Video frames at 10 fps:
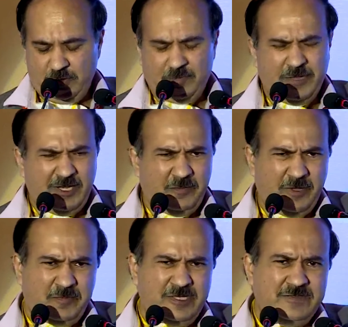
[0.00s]
many
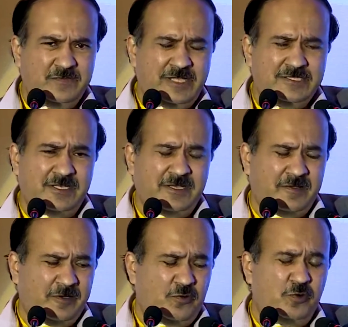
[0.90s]
papers, there is
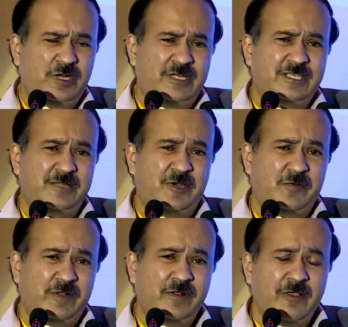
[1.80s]
a correlation
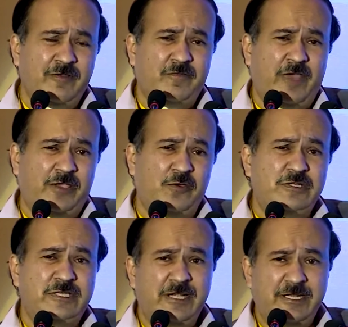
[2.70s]
between
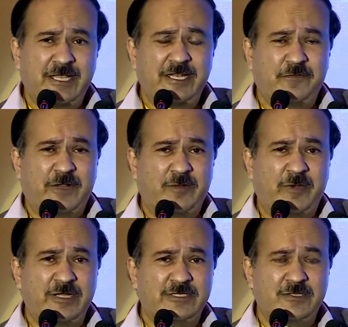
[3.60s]
vacuoles and DNA
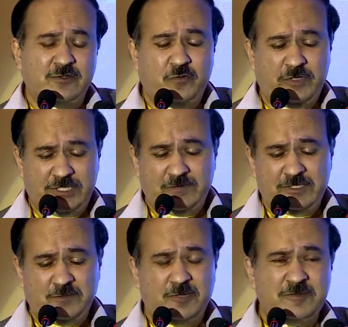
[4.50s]
fragmentation. So whichever
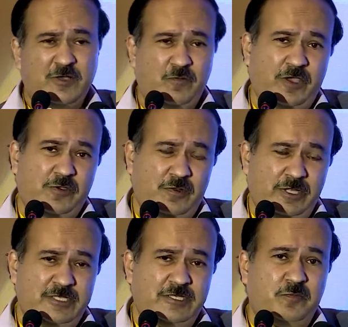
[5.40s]
sperms have vacuoles, they
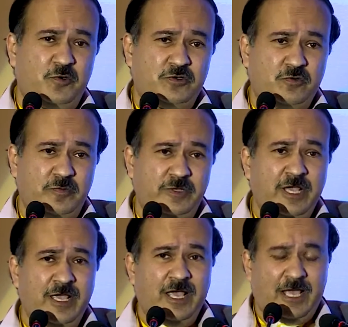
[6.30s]
are supposed to be
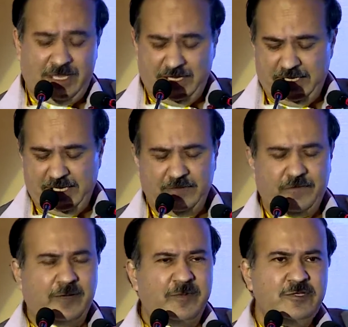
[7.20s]
high in DNA
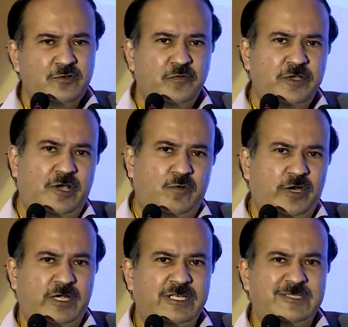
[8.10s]
fragmentation. So we
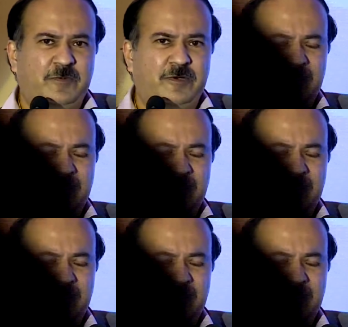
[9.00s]
avoid this sperm